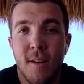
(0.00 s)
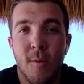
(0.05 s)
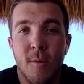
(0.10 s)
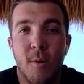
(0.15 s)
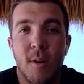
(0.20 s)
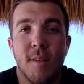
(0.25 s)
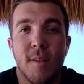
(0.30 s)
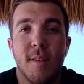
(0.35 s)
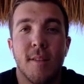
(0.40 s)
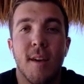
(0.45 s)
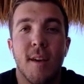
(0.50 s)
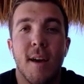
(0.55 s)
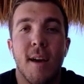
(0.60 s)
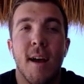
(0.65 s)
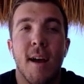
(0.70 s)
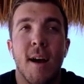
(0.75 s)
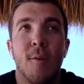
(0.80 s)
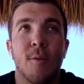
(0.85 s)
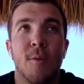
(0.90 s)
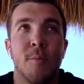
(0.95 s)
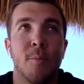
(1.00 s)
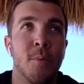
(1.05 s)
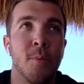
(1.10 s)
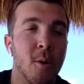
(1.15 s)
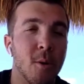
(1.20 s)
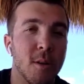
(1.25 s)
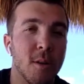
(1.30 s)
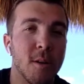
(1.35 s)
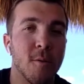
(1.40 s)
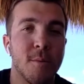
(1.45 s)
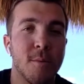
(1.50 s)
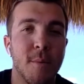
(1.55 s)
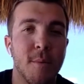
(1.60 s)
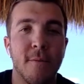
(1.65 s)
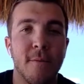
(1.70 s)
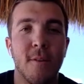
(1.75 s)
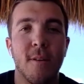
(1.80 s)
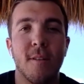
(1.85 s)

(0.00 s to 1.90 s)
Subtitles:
It wasn't that I was pulling with my